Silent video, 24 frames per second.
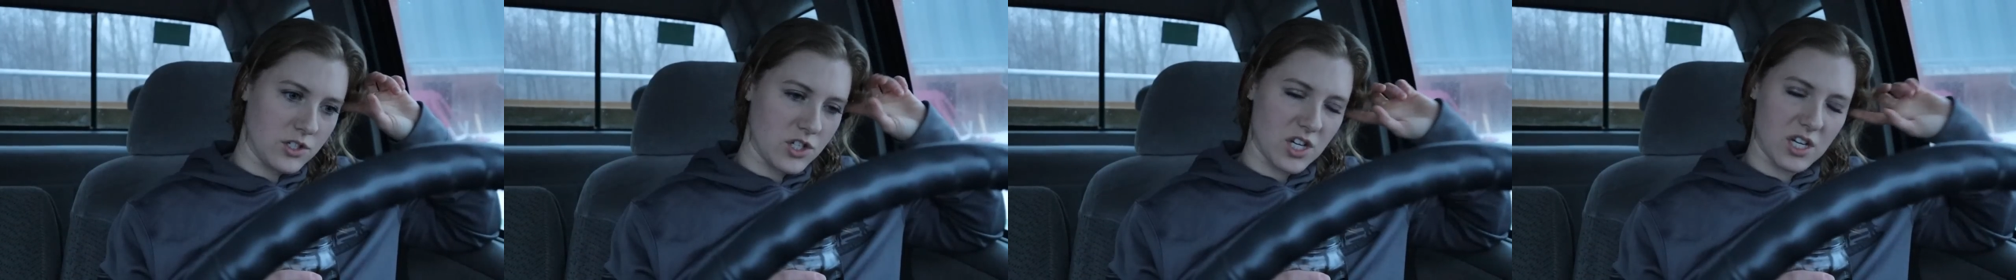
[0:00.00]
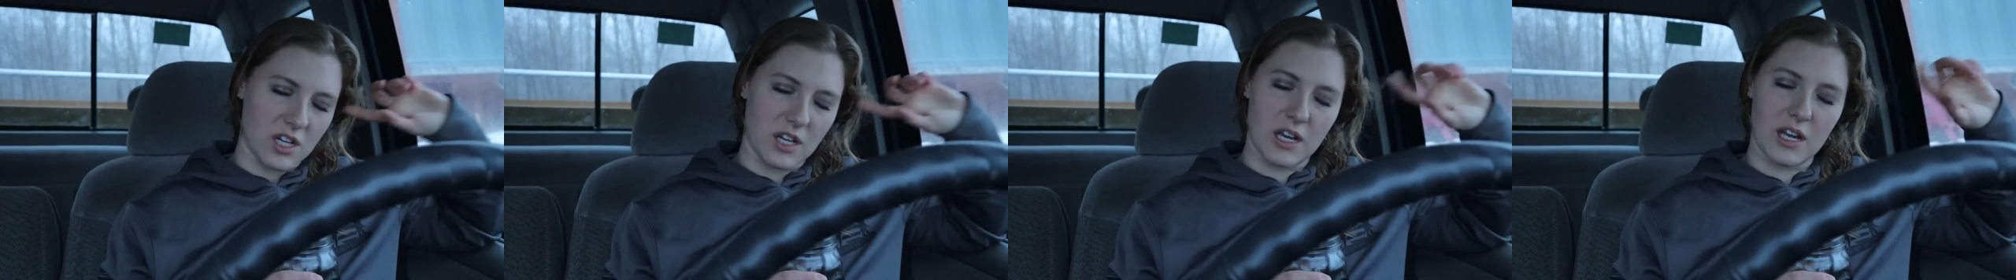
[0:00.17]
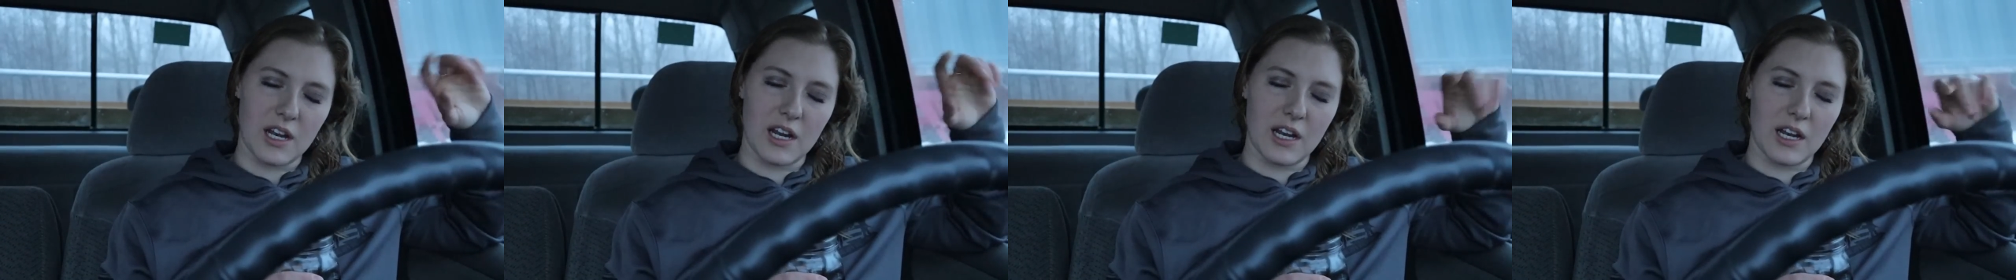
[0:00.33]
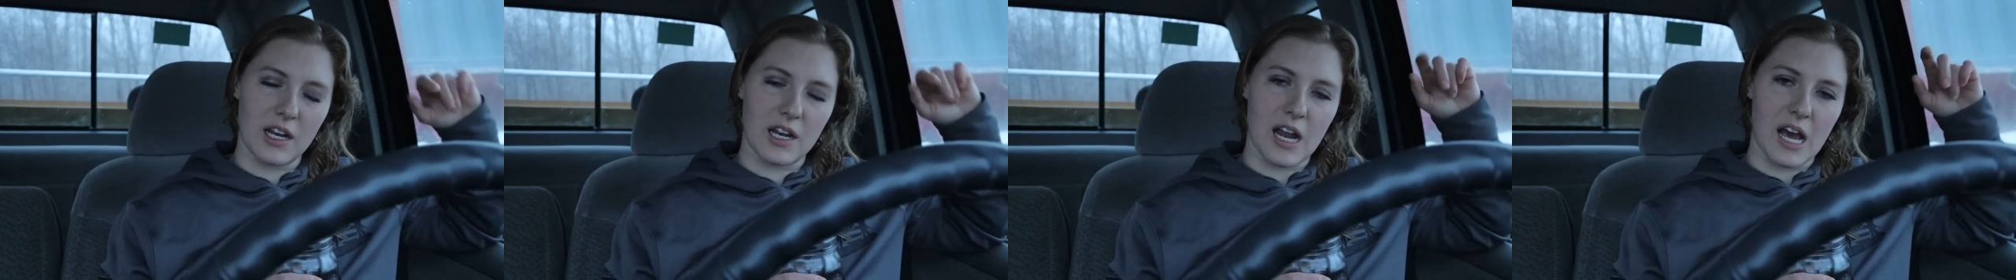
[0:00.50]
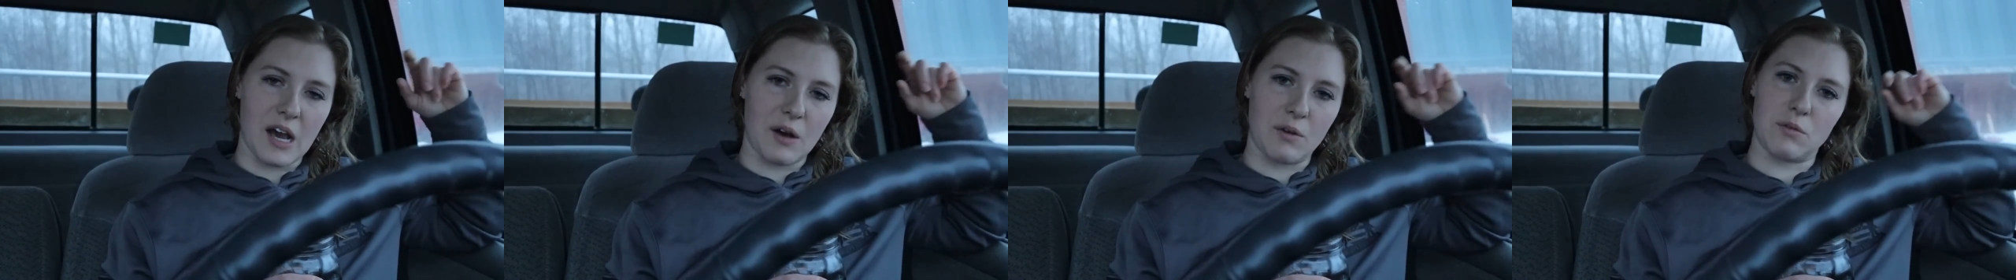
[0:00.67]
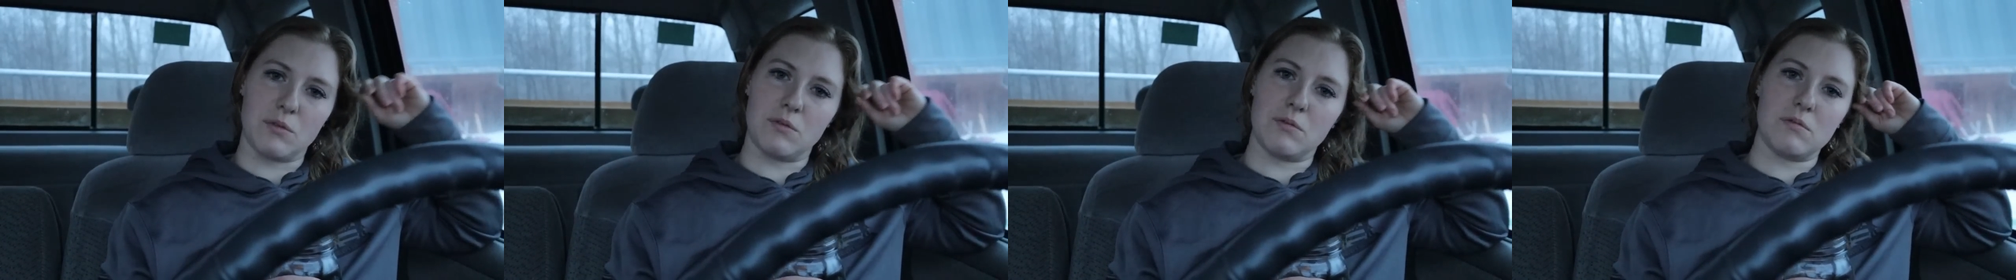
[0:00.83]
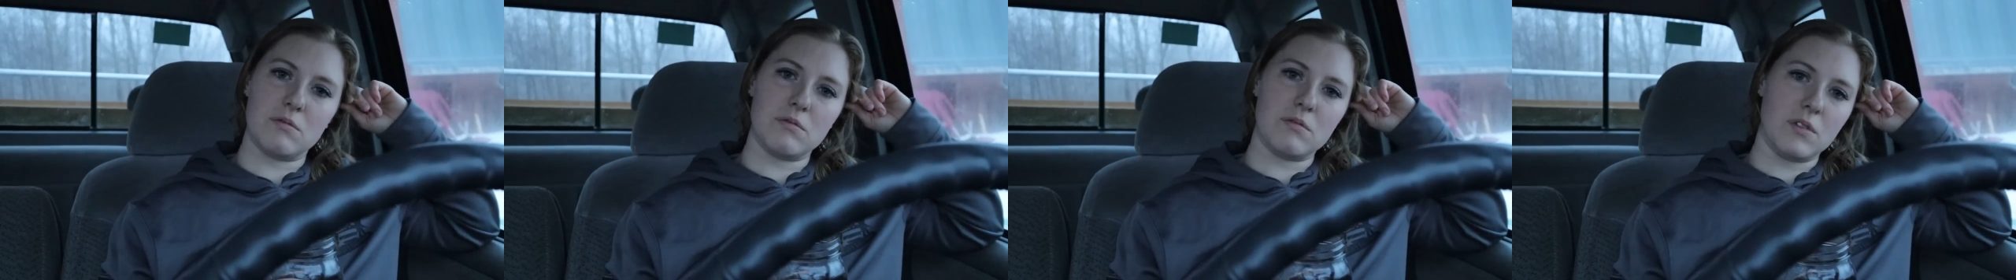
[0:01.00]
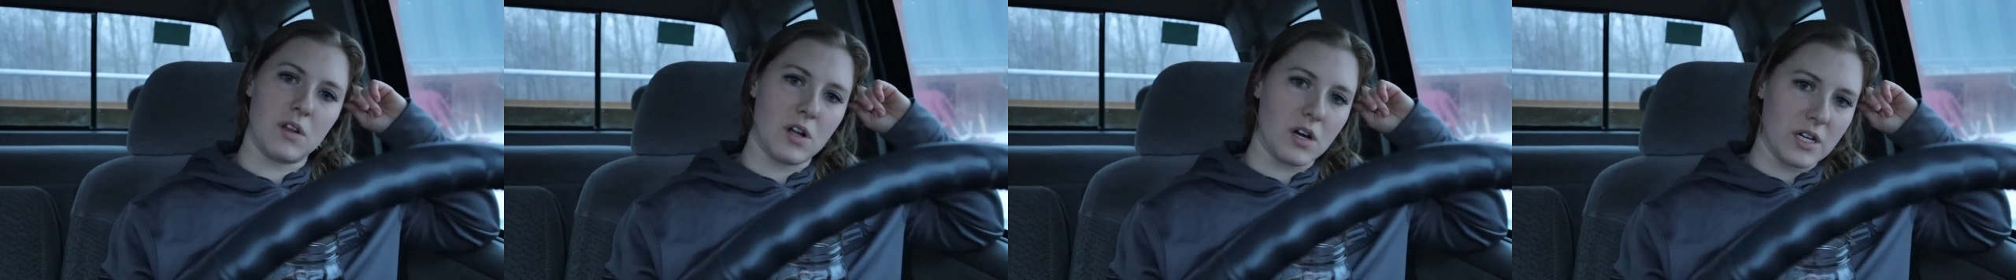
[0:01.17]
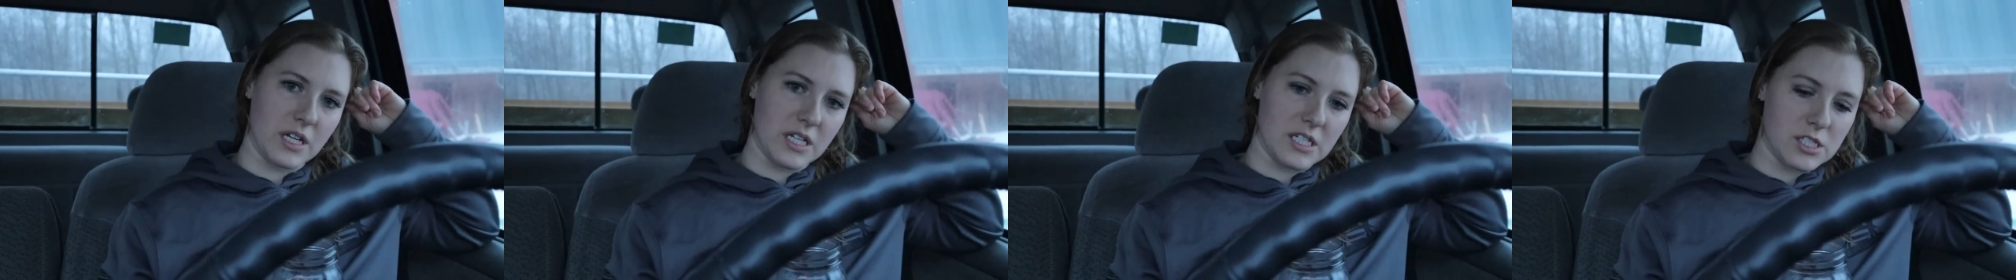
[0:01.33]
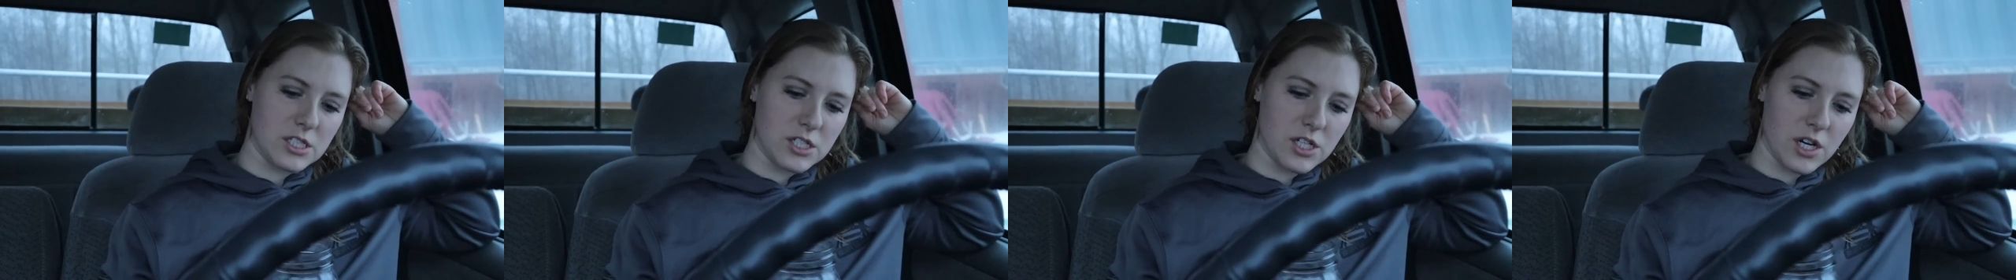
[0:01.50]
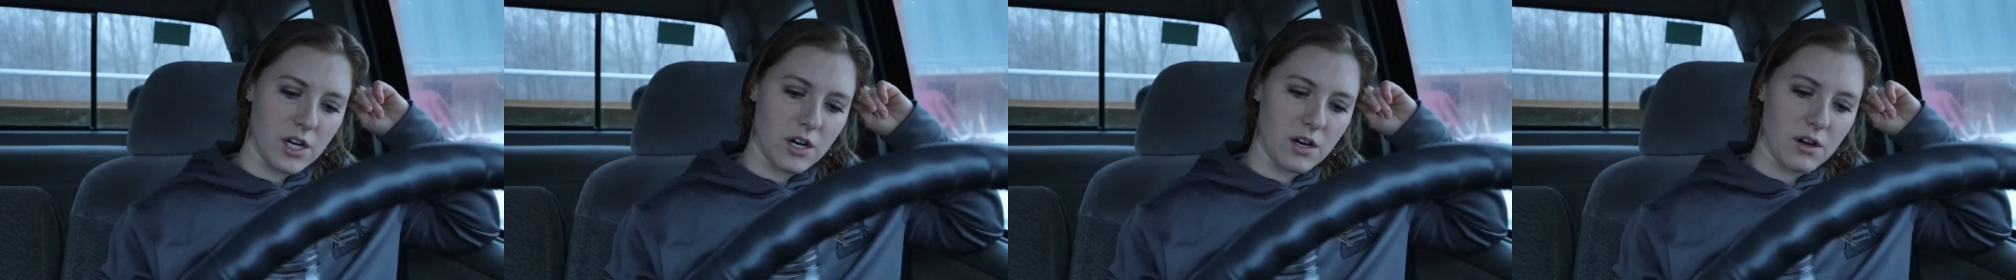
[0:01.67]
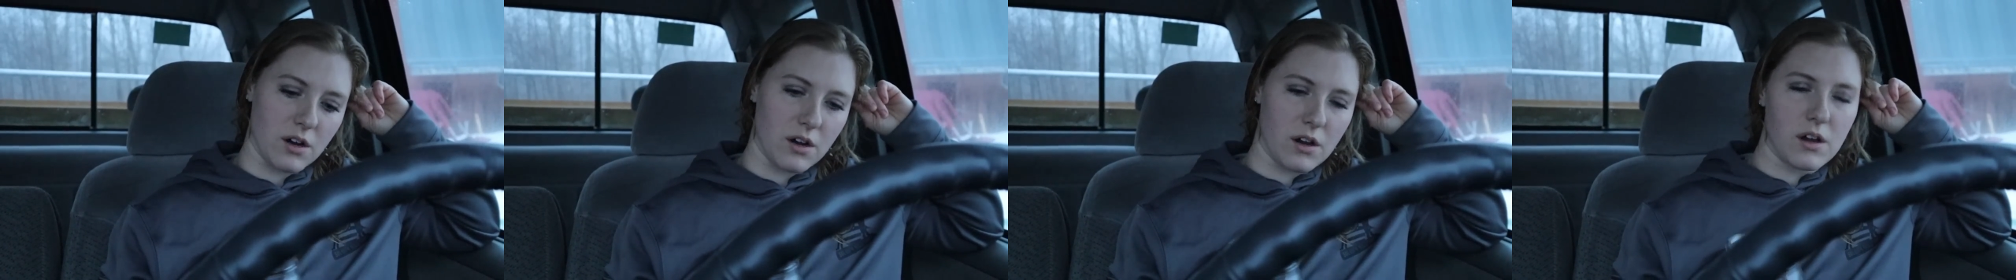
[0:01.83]
she can get in and out a lot
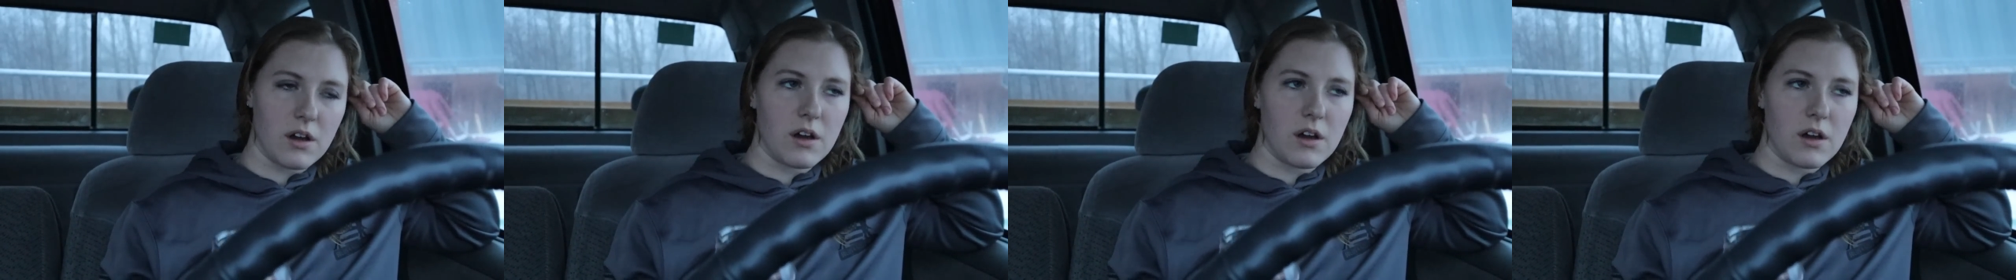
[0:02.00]
easier.